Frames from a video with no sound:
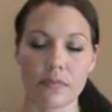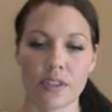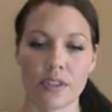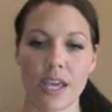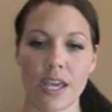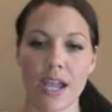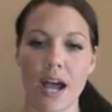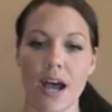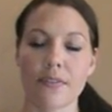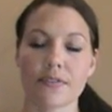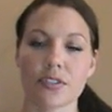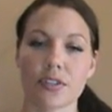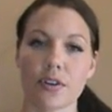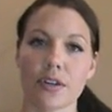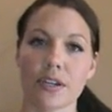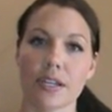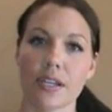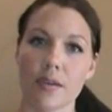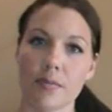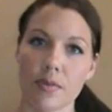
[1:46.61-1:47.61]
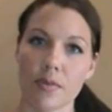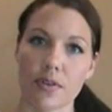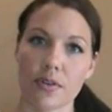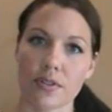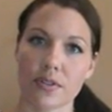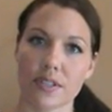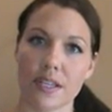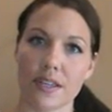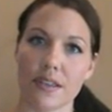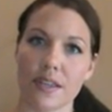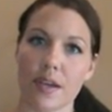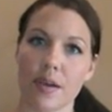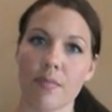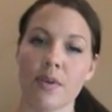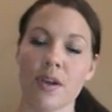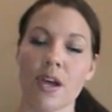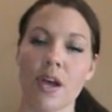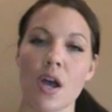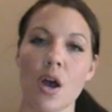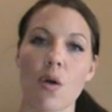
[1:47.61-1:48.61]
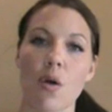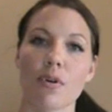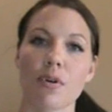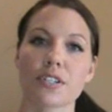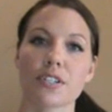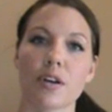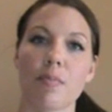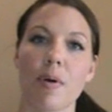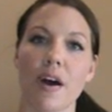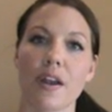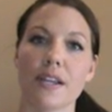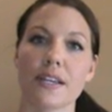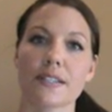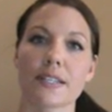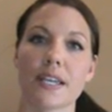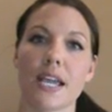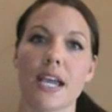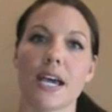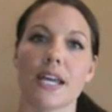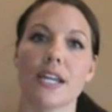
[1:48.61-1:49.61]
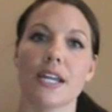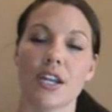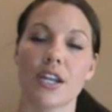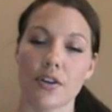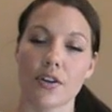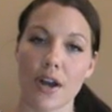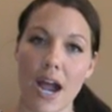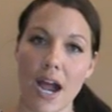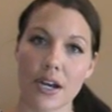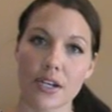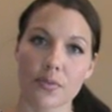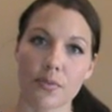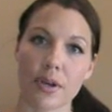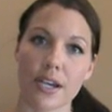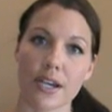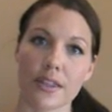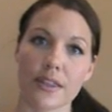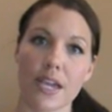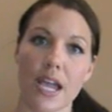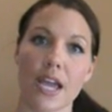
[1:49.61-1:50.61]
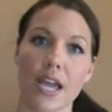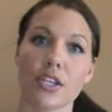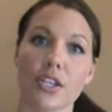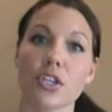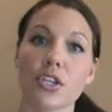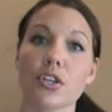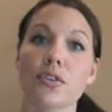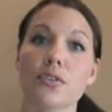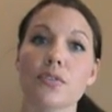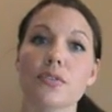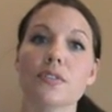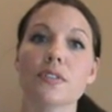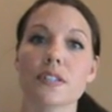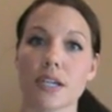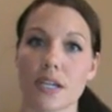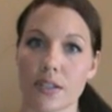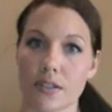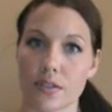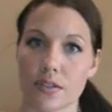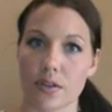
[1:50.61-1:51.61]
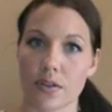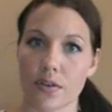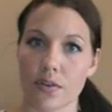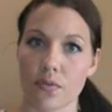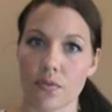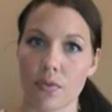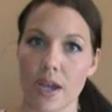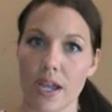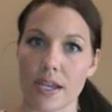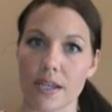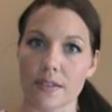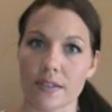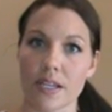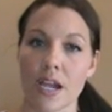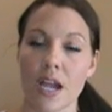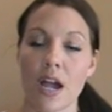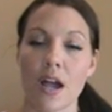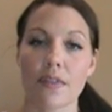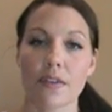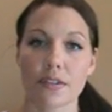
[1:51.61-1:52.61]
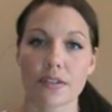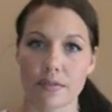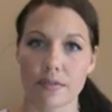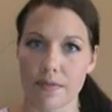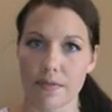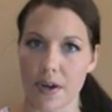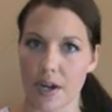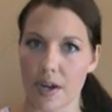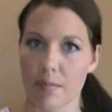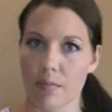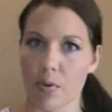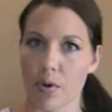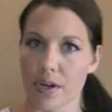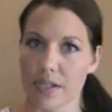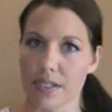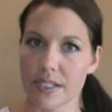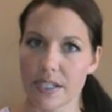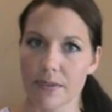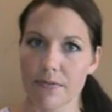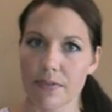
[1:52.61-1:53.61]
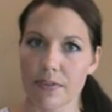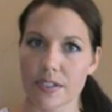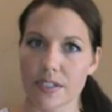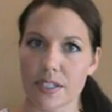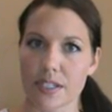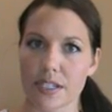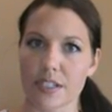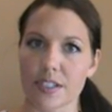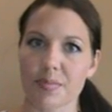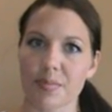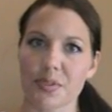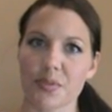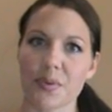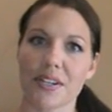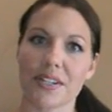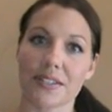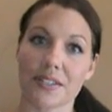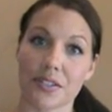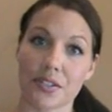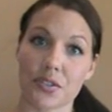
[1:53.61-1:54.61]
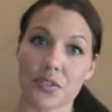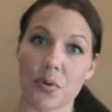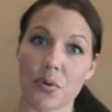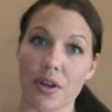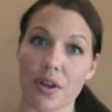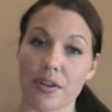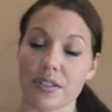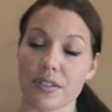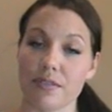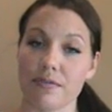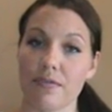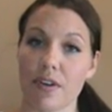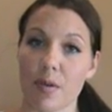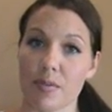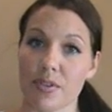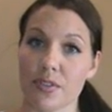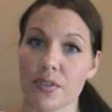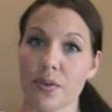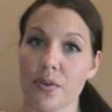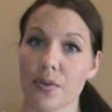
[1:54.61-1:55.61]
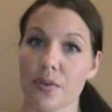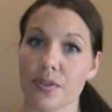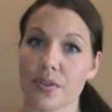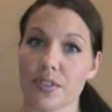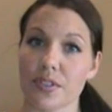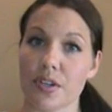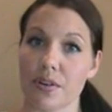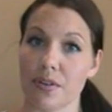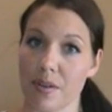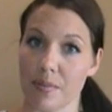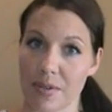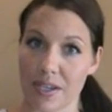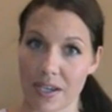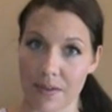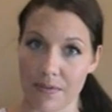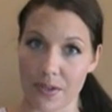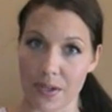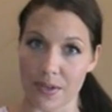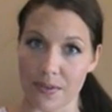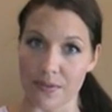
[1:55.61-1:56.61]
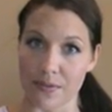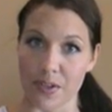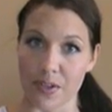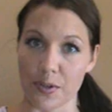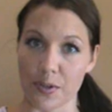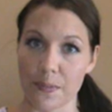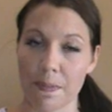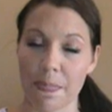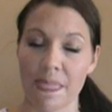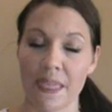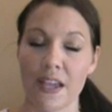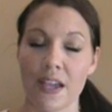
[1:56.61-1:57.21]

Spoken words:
They have certain chemicals in them which our bodies can interact with and use in certain ways. There's some very important differences between essential oils and pharmaceuticals, though. Let me give you a few.